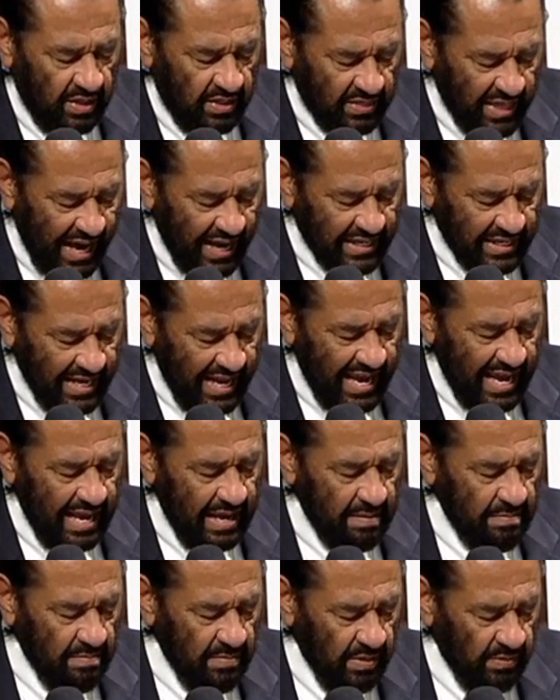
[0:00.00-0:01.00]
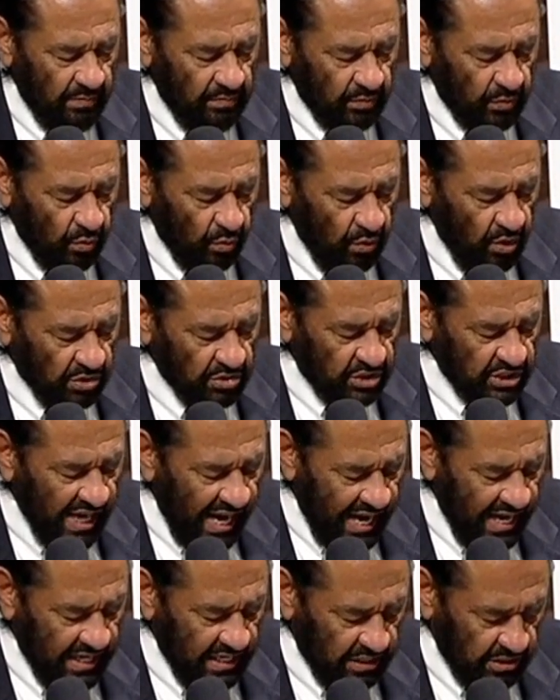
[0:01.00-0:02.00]
That name will
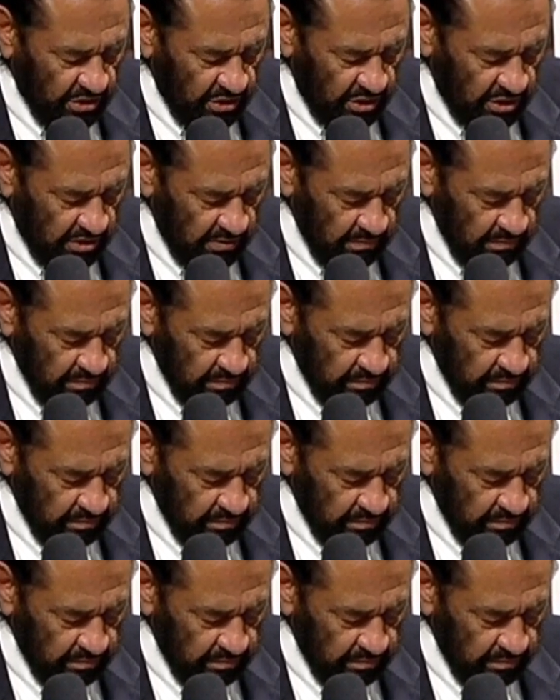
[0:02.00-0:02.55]
change